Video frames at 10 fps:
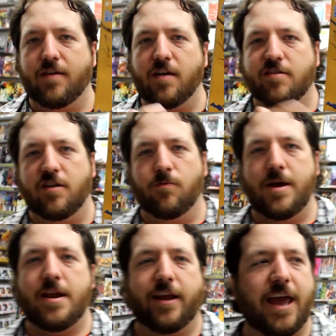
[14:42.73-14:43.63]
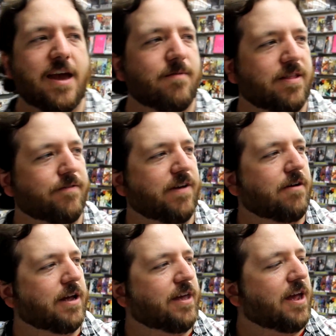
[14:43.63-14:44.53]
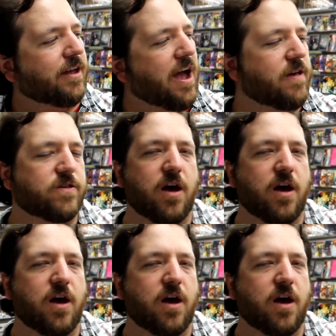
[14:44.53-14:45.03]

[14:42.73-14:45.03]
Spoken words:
Dustin Nguyen, again with a very kick-ass